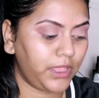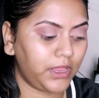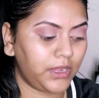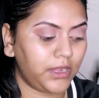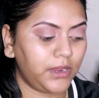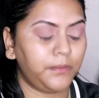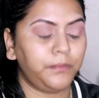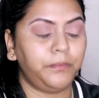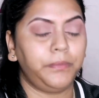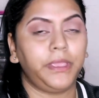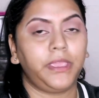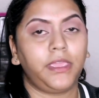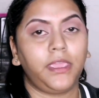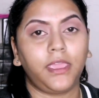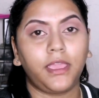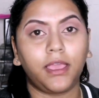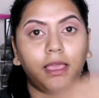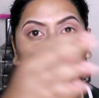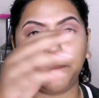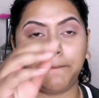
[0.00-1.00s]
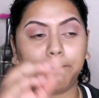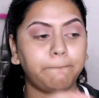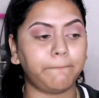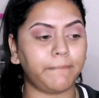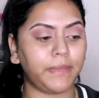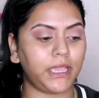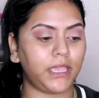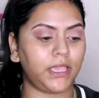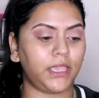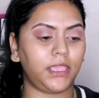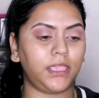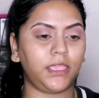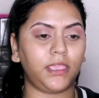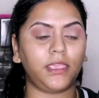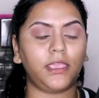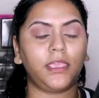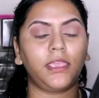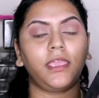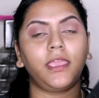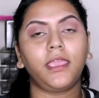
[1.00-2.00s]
and I'm picking up my